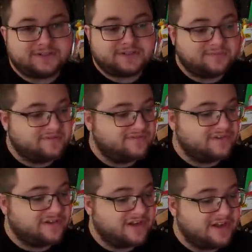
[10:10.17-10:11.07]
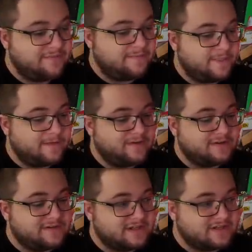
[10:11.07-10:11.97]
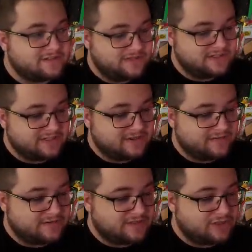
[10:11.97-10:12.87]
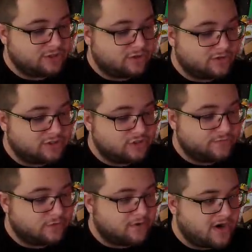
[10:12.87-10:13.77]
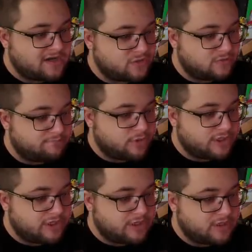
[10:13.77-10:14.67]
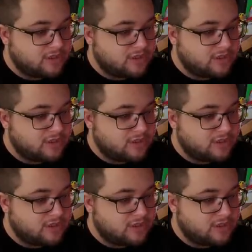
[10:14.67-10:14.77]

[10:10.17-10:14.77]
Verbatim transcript: This has been a fun game, if I do say so myself. Get that shotgun and shove it up your asshole, buddy.